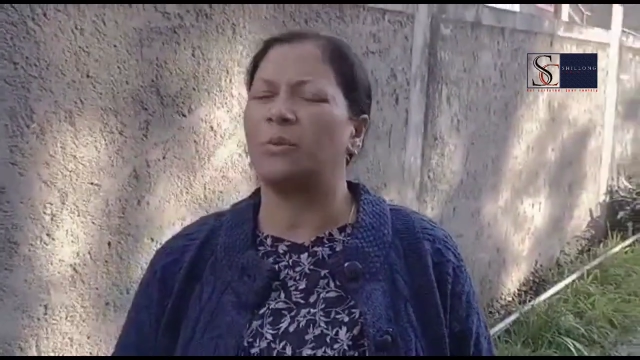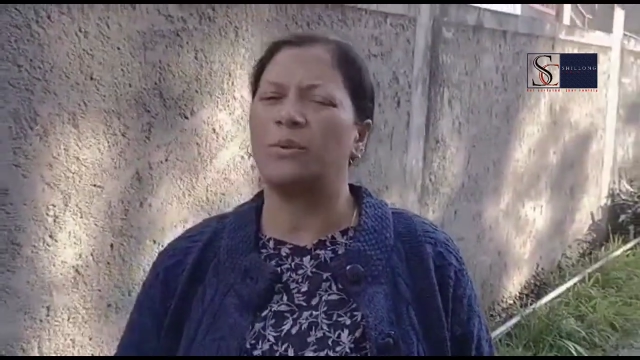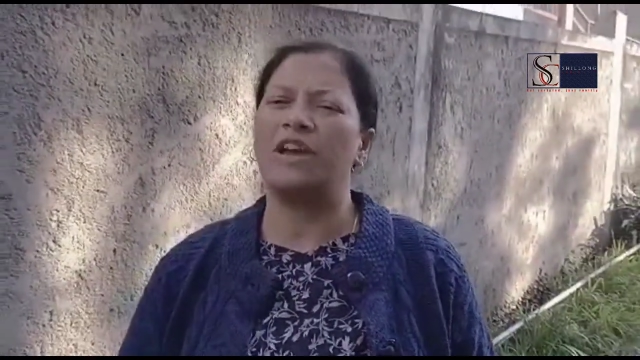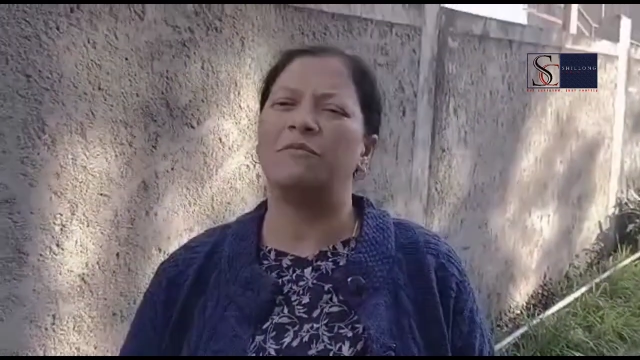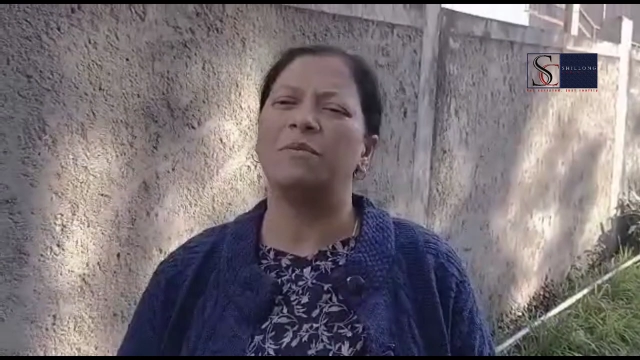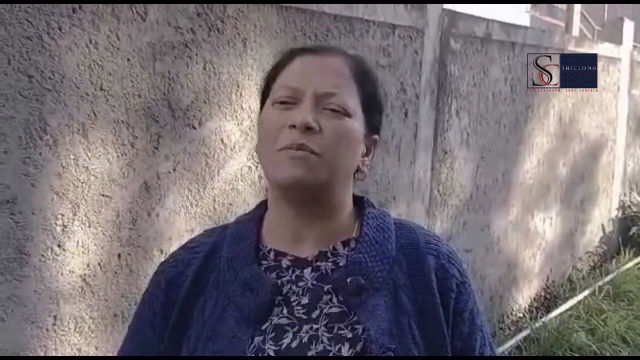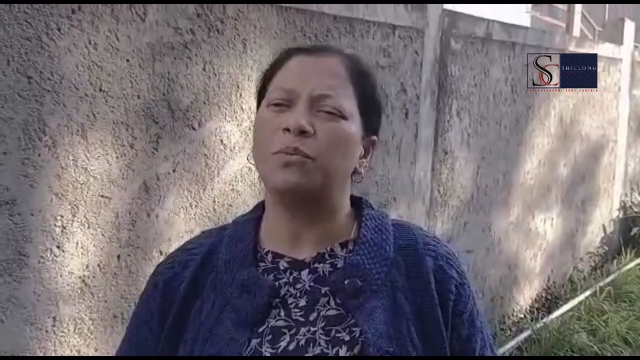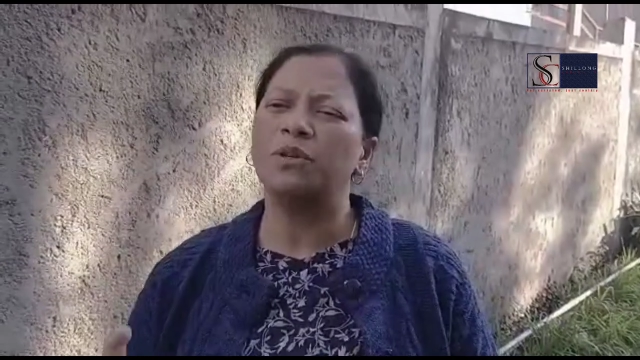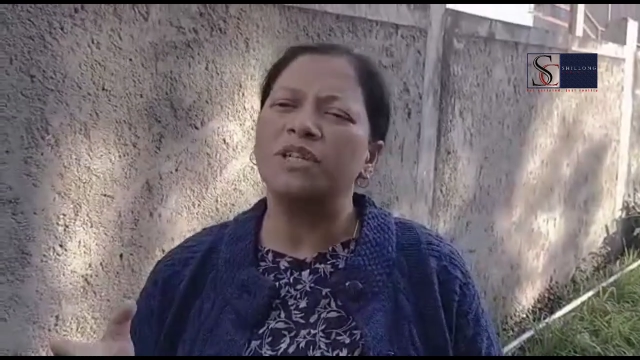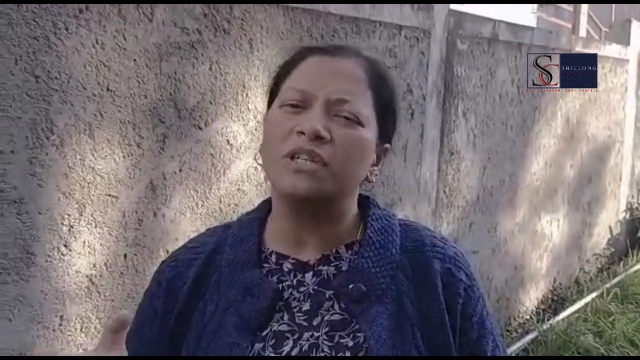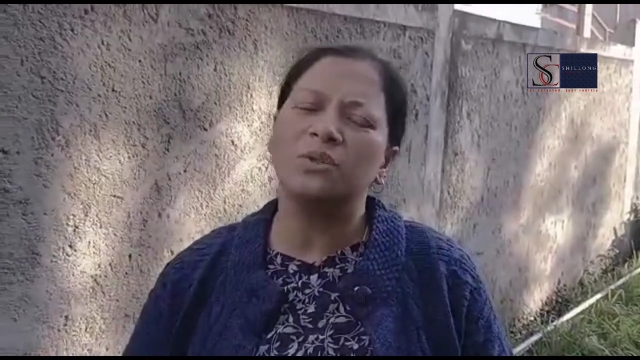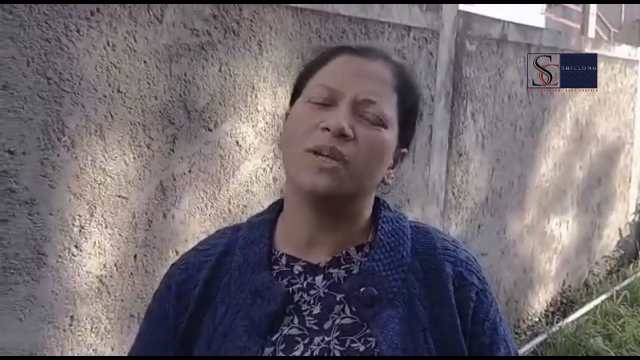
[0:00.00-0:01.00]
we have been
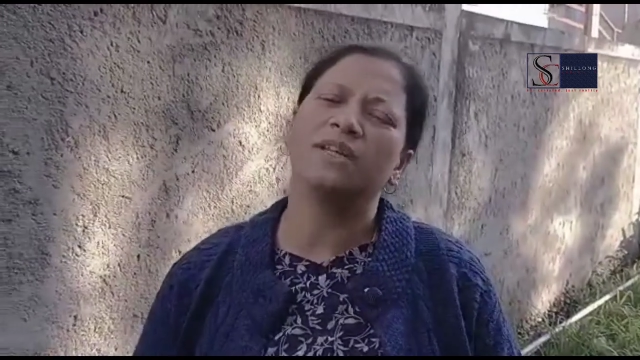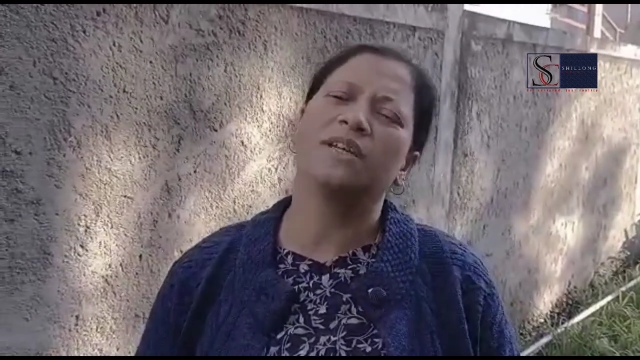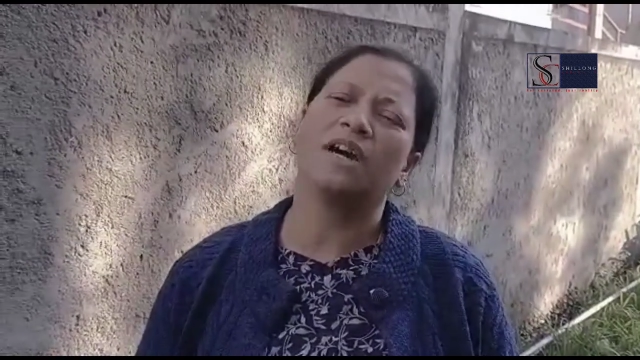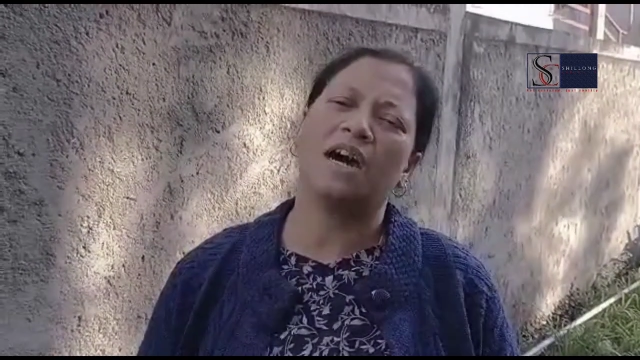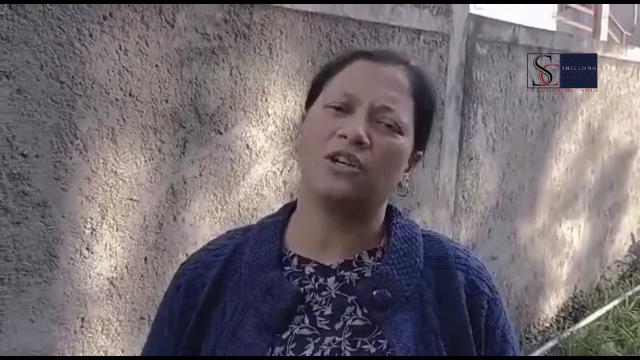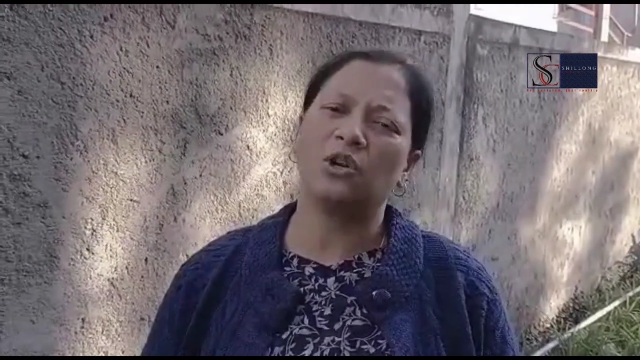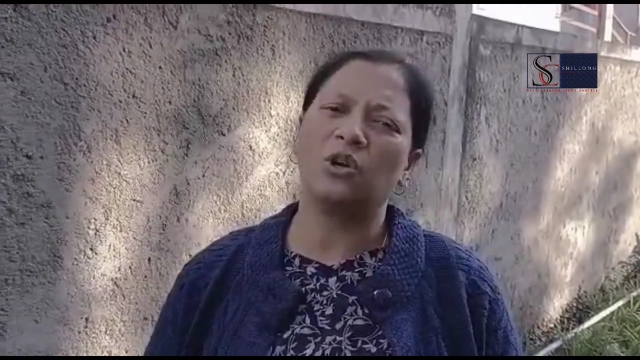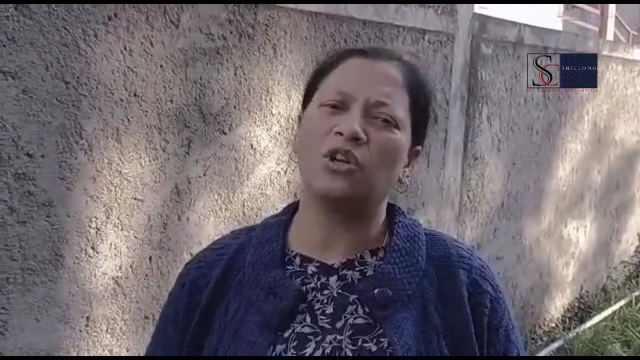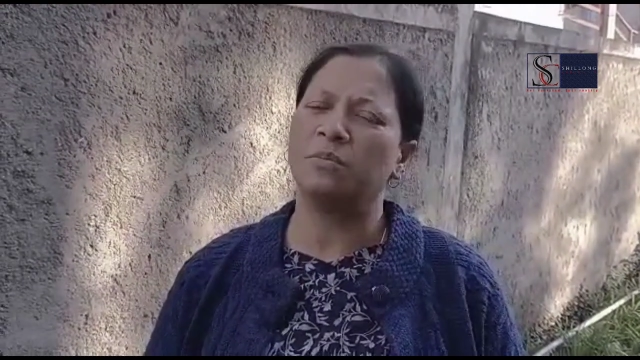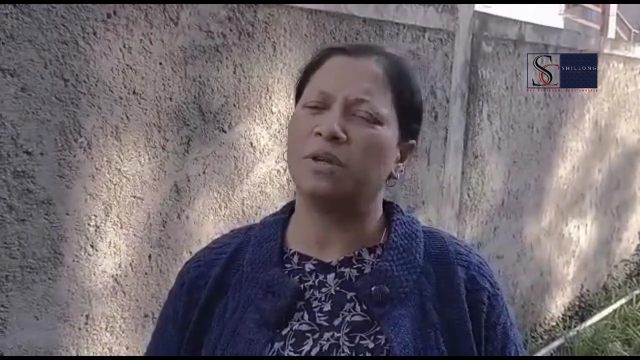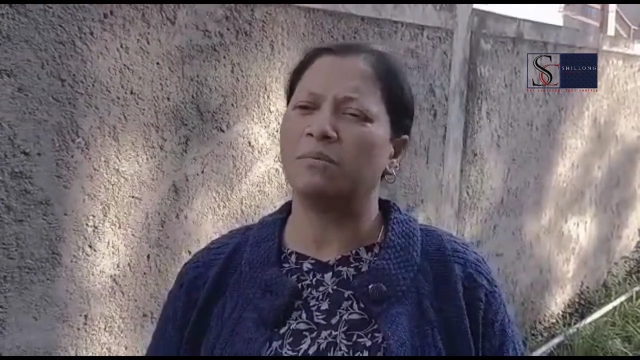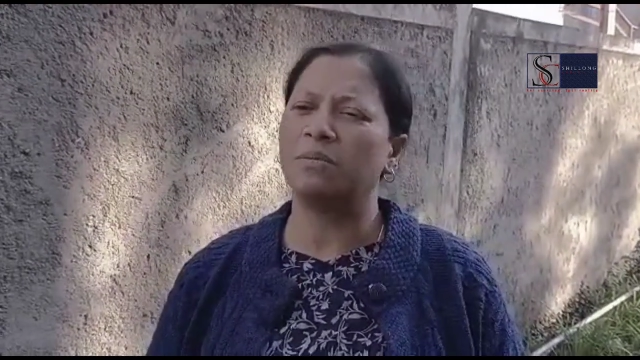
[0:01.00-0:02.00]
putting together our document,